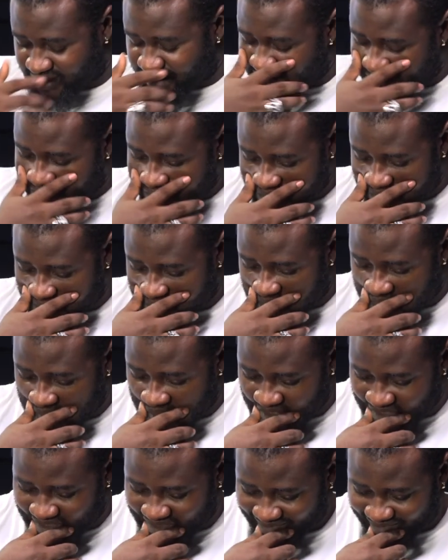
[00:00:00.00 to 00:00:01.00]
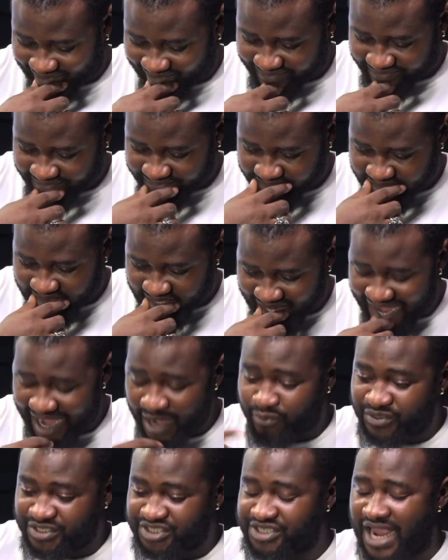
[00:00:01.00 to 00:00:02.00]
Oh, God. I
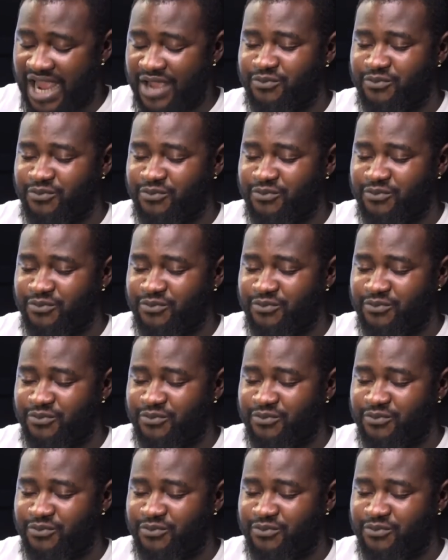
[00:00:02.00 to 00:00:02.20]
wish